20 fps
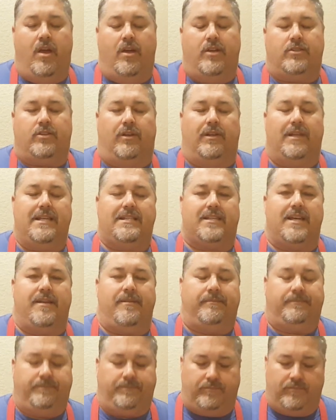So
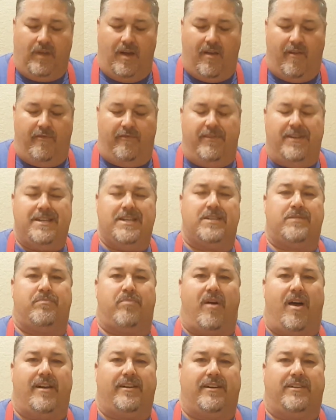listen, finished
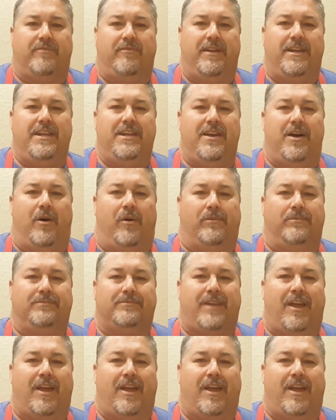product video.